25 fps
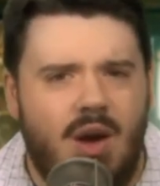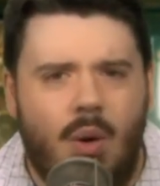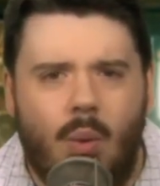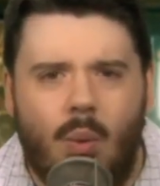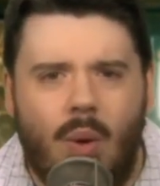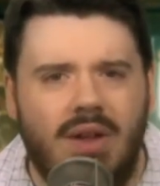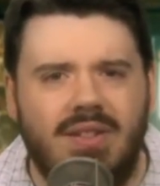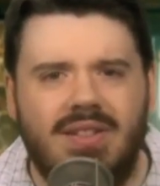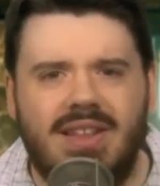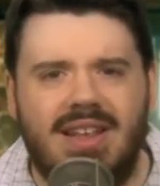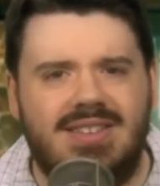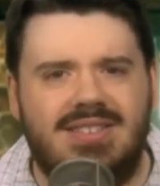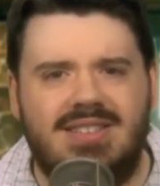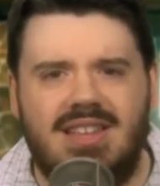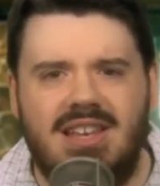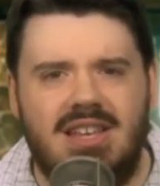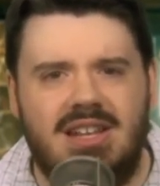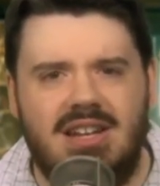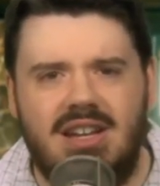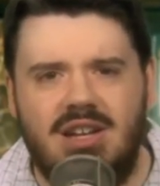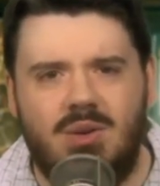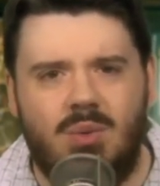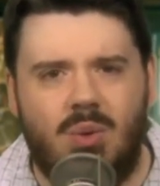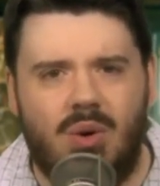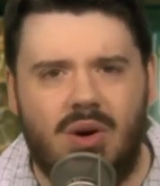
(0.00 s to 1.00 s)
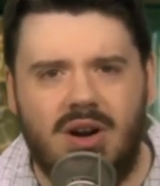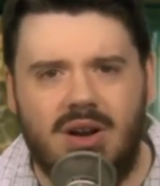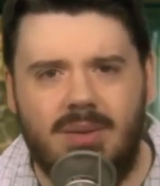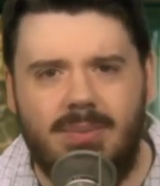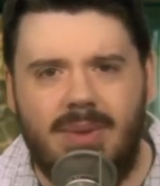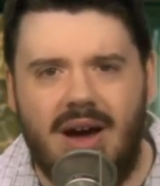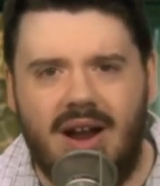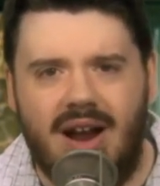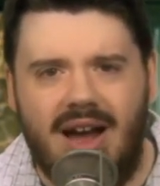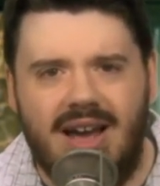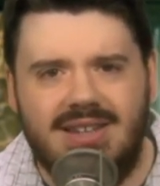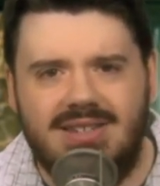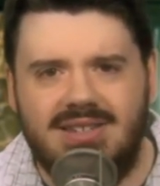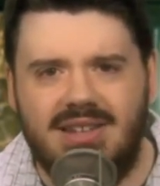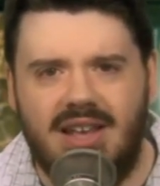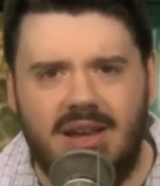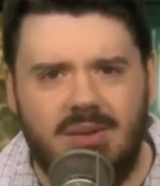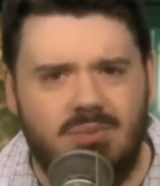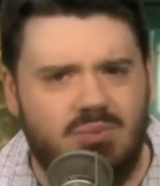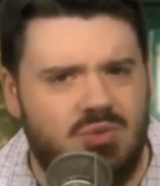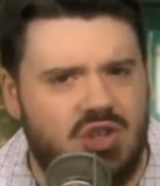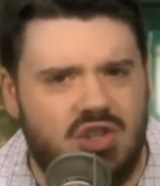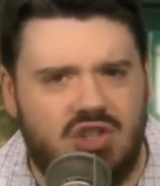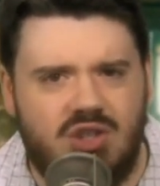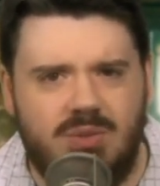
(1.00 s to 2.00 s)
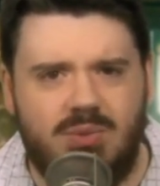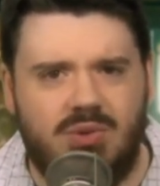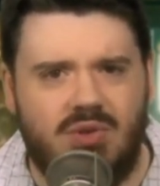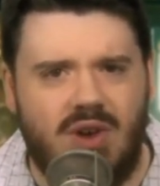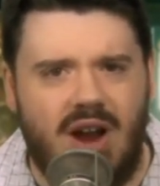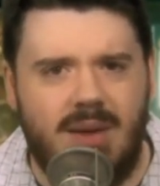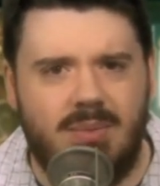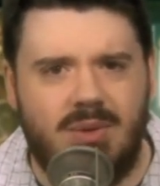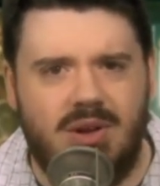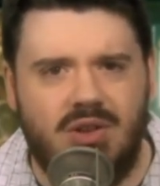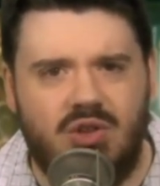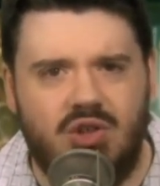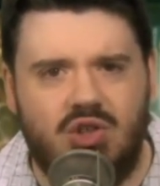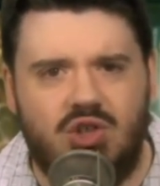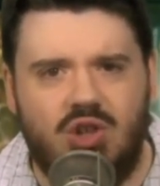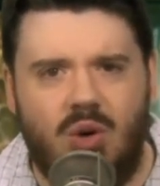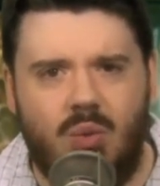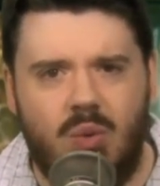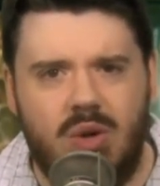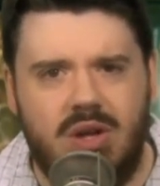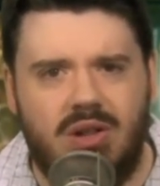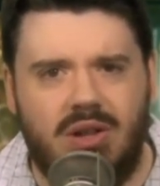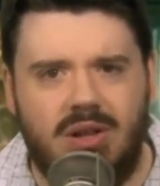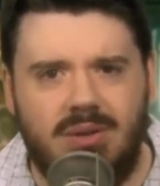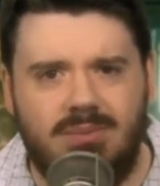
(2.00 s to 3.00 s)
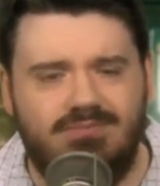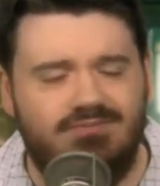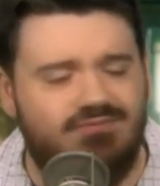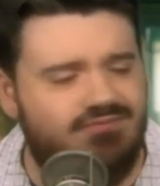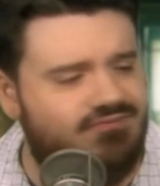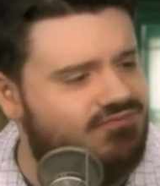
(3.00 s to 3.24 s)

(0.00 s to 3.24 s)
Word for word: One less thing you need to worry about, I say. Just subscribe, get the show weekly.